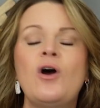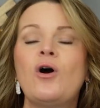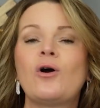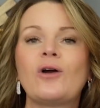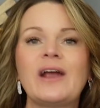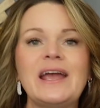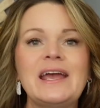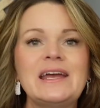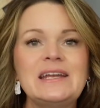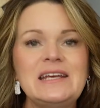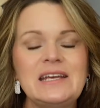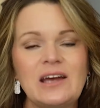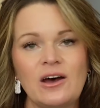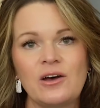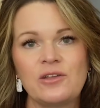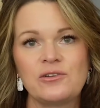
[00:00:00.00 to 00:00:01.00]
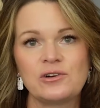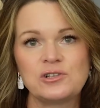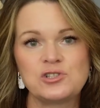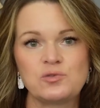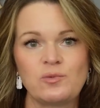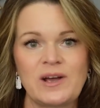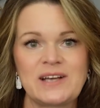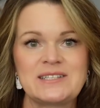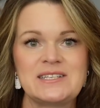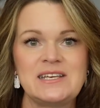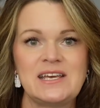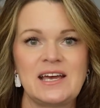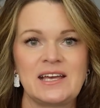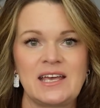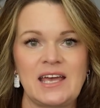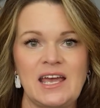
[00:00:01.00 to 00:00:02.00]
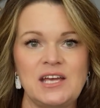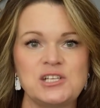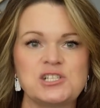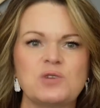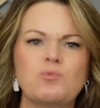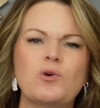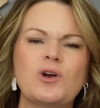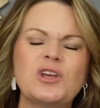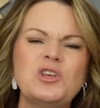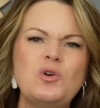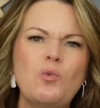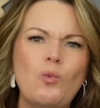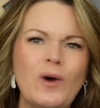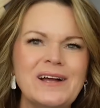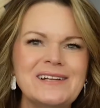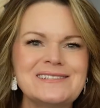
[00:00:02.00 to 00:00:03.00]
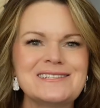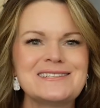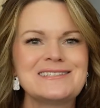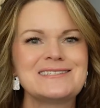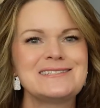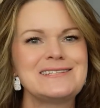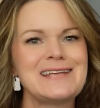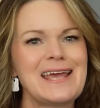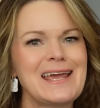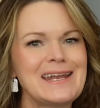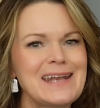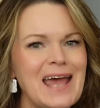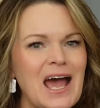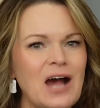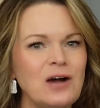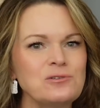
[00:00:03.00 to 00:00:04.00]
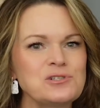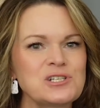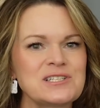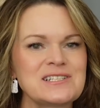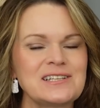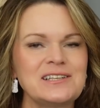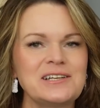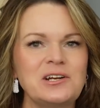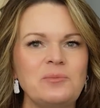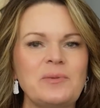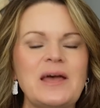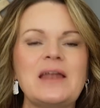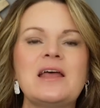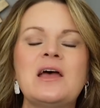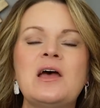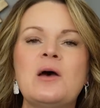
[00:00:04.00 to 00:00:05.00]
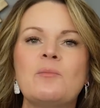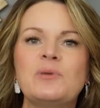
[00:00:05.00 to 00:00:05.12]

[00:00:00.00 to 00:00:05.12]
or any other dressy occasion where you want to stand out just a little bit,